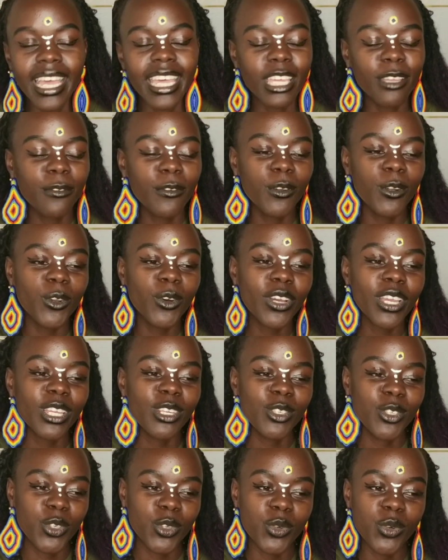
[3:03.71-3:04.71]
If you look
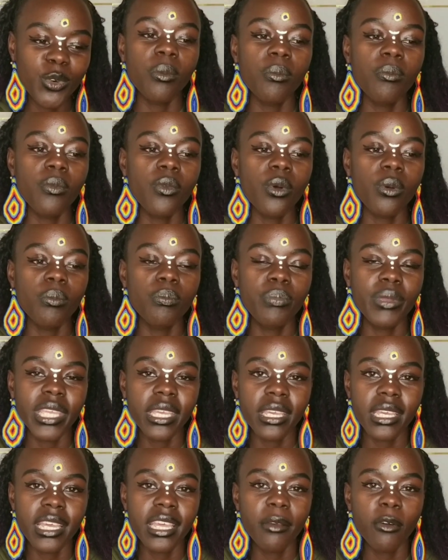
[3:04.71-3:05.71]
into
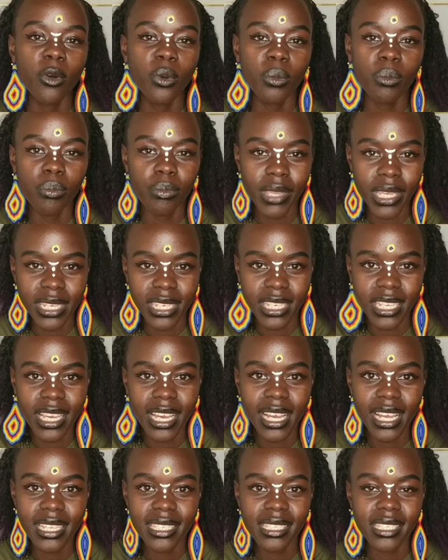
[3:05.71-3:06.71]
big
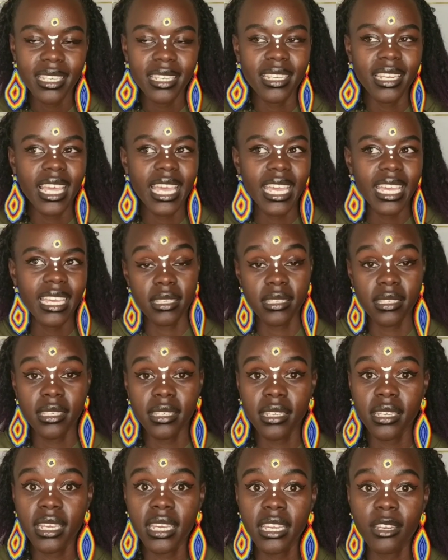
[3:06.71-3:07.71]
medias like
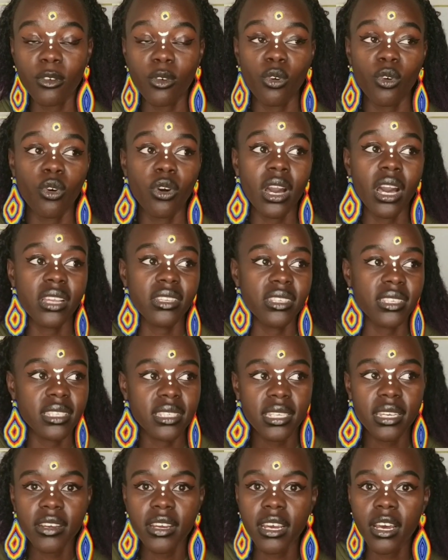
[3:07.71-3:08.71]
CNN or Al
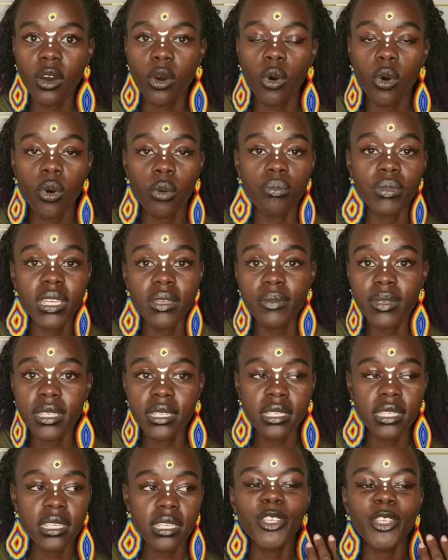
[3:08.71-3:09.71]
Jazeera or
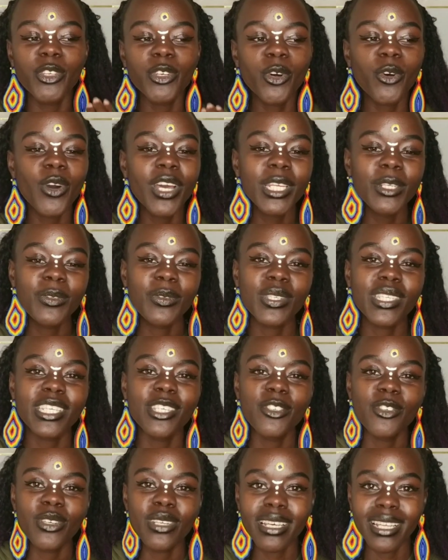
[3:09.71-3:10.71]
BBC, you're going to
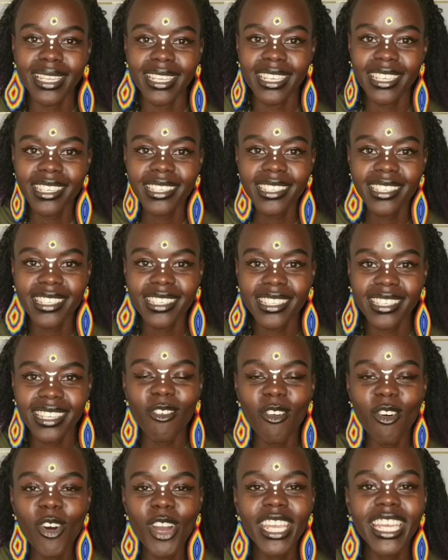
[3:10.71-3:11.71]
see journalists
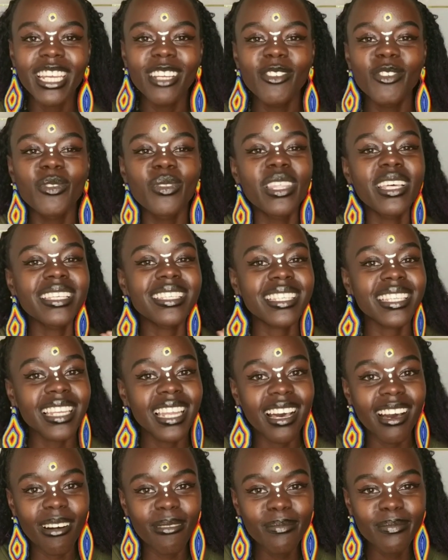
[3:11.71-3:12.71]
going to the
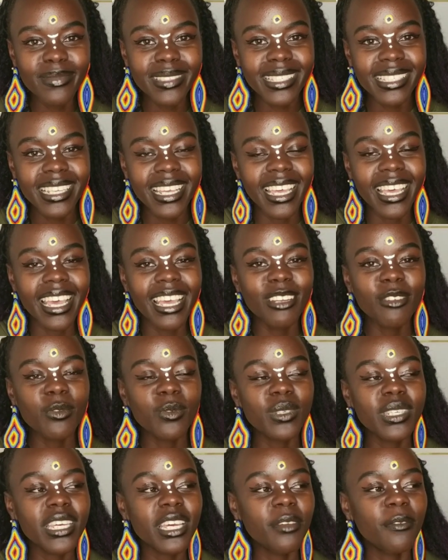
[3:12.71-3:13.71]
slums
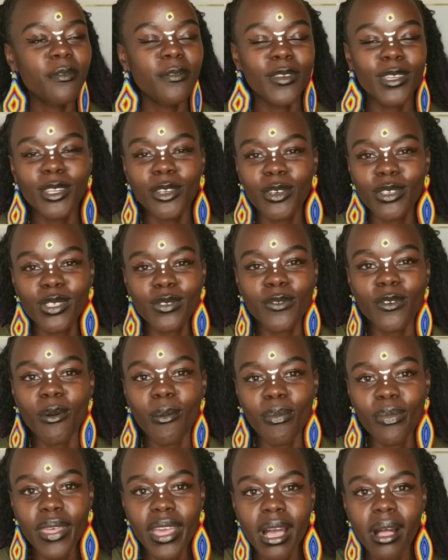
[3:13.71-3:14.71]
to take videos
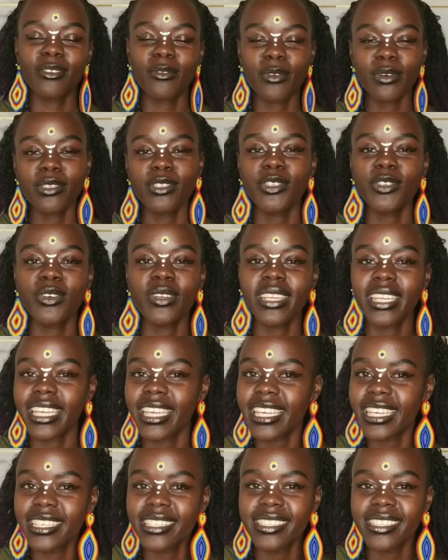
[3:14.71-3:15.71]
from there. The question
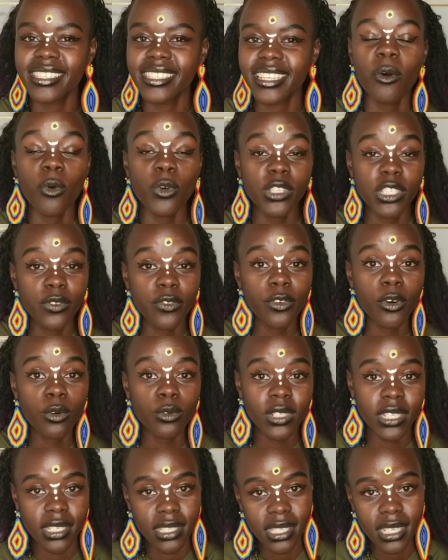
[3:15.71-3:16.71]
is, whose
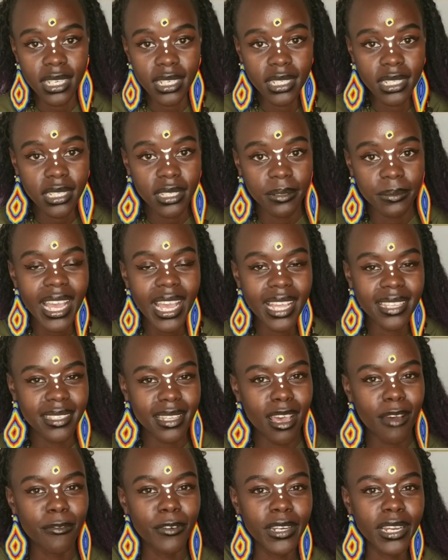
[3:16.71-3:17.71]
fault is it? As
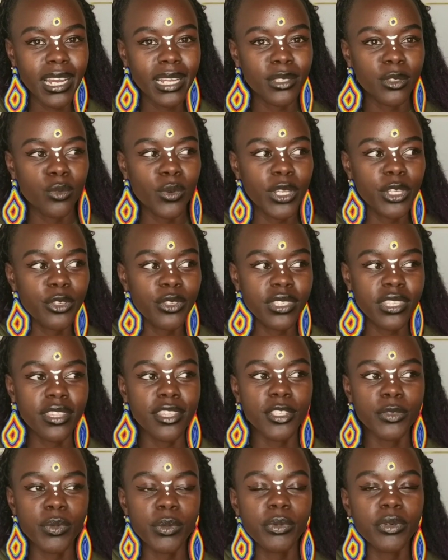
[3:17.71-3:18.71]
Africans, when you see
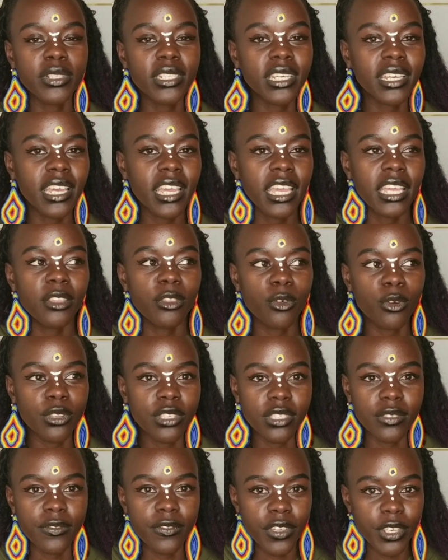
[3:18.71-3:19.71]
these people taking
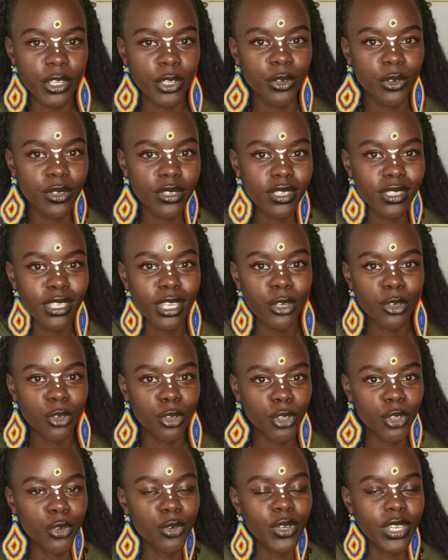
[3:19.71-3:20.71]
those videos, do
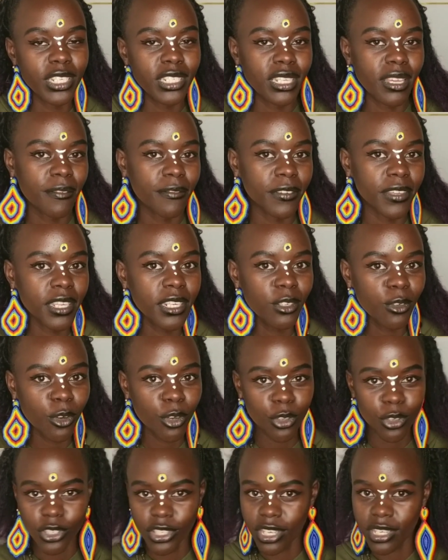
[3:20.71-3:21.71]
you intervene
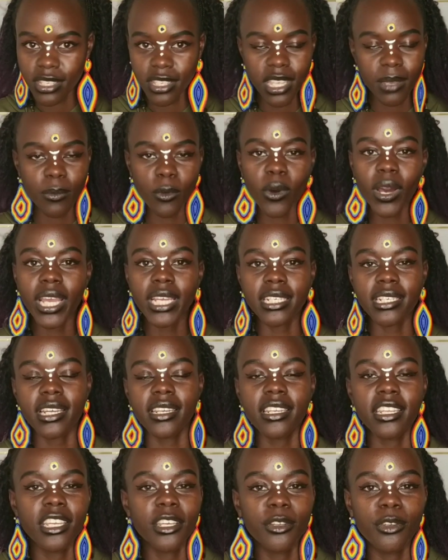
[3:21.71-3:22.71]
or you just keep quiet
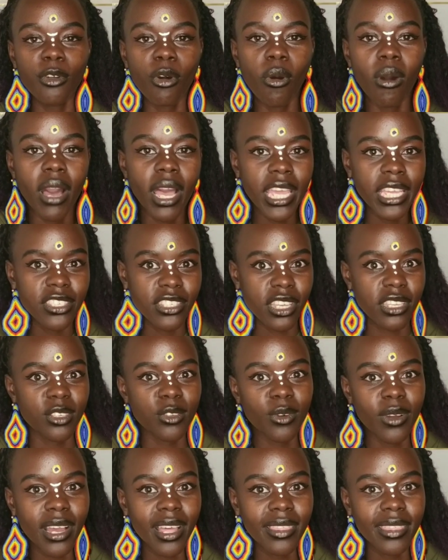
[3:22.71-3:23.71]
and ignore and just
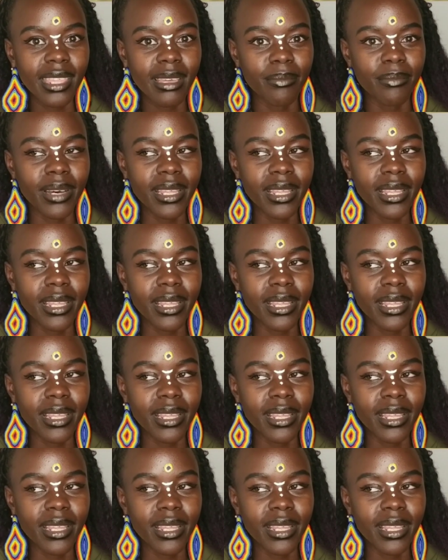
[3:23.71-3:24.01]
look at them?